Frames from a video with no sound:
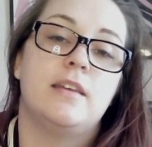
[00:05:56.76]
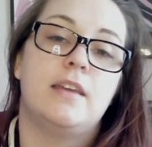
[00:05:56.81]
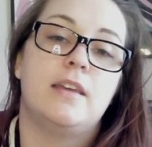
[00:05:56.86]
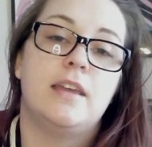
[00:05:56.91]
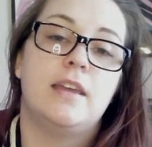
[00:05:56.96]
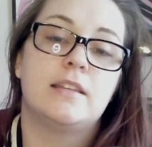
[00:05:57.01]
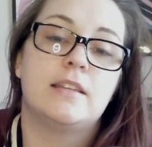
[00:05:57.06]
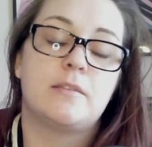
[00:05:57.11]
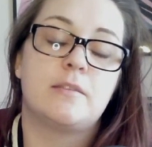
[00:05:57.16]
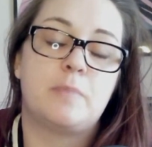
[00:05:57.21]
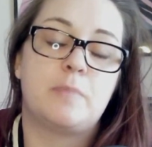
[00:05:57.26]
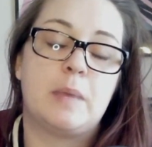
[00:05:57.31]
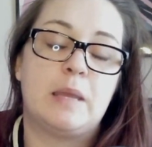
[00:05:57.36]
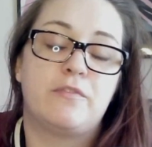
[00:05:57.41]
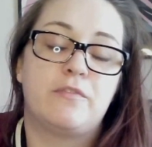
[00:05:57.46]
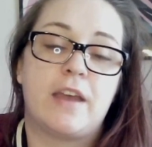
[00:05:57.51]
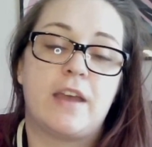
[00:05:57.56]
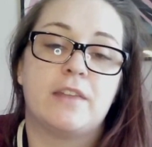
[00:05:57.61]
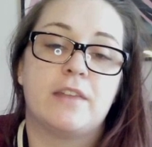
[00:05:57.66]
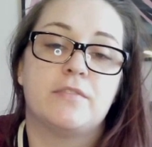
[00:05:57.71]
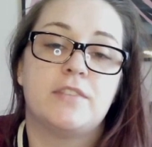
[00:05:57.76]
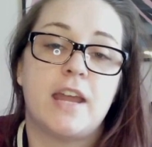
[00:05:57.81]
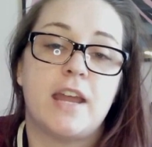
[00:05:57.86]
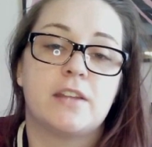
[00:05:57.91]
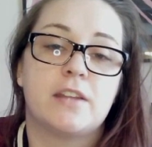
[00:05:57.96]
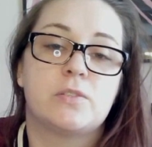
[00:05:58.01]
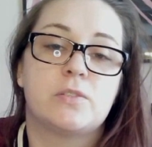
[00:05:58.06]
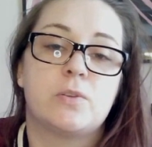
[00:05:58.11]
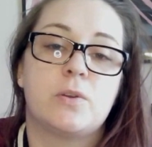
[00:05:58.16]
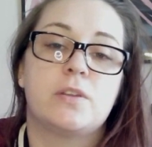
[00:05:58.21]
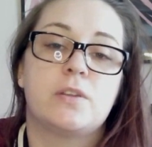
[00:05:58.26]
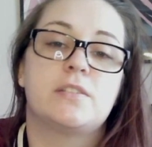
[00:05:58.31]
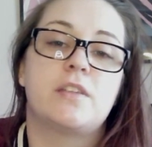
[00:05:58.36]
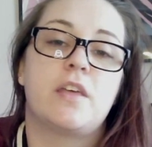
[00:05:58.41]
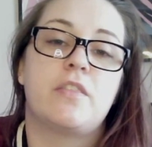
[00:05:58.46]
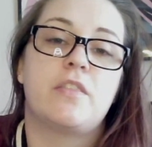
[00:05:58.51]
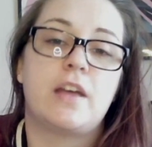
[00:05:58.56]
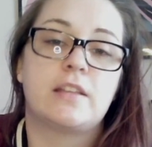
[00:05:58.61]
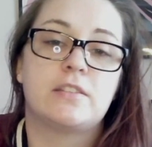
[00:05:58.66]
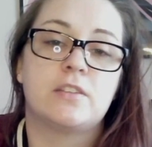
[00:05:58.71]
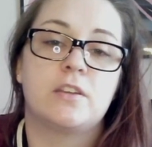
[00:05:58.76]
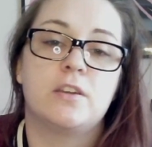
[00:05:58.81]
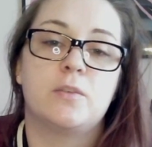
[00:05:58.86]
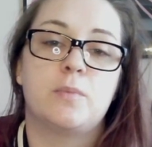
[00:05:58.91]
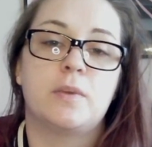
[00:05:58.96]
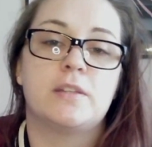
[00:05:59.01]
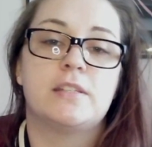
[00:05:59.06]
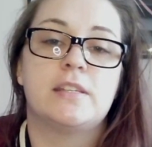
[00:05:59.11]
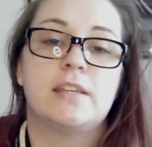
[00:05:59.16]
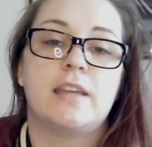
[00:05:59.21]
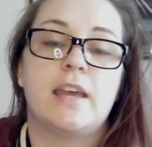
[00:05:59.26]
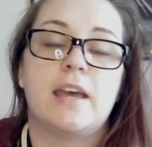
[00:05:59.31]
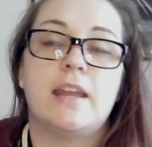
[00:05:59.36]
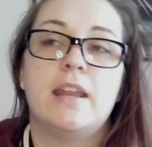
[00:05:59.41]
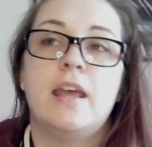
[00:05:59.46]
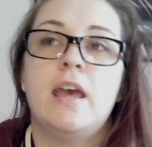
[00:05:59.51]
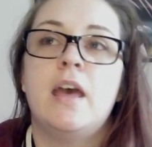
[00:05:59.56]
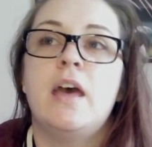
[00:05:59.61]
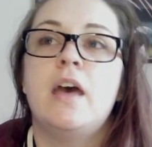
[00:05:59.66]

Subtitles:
is a big fan of dinosaurs. That's a good one to get.